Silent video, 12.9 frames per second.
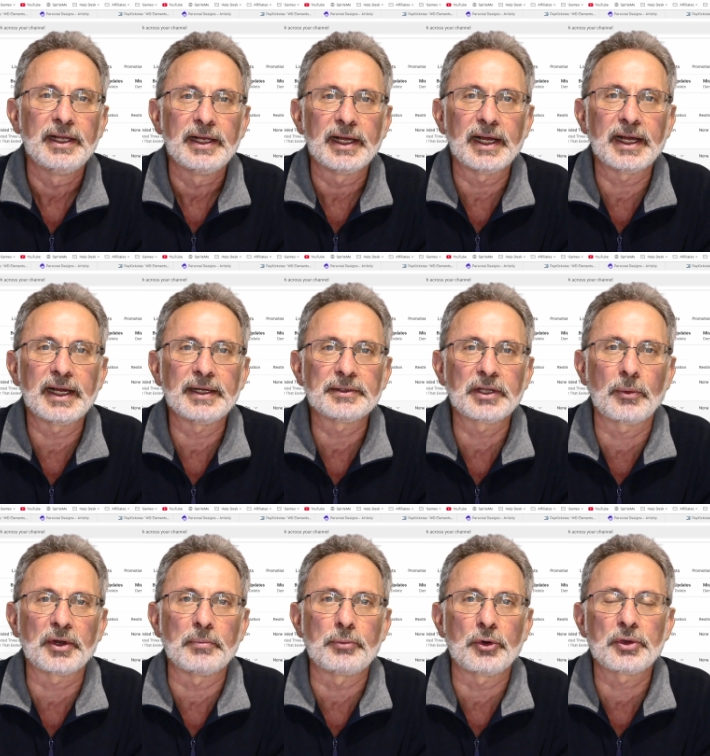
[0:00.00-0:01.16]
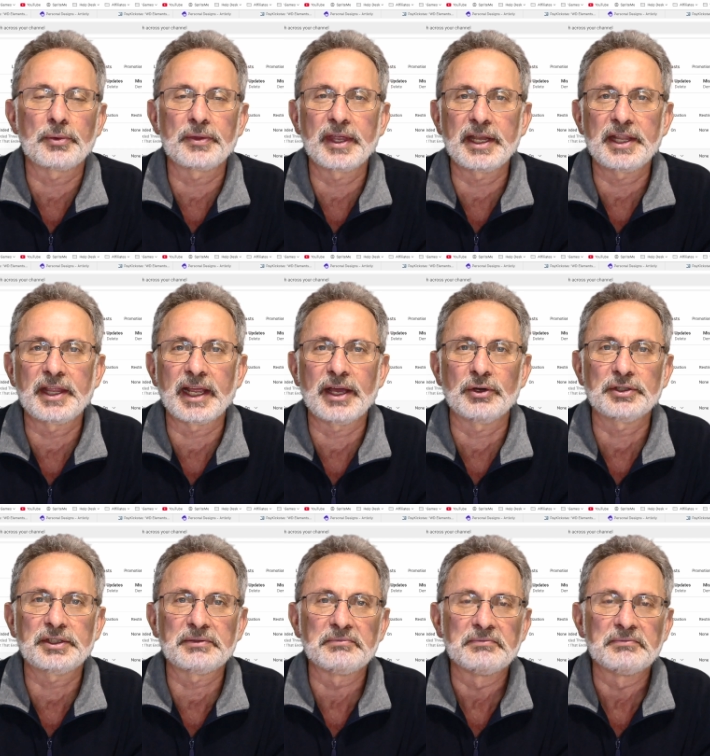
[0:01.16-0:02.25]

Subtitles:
Don't want to bore you with anything else.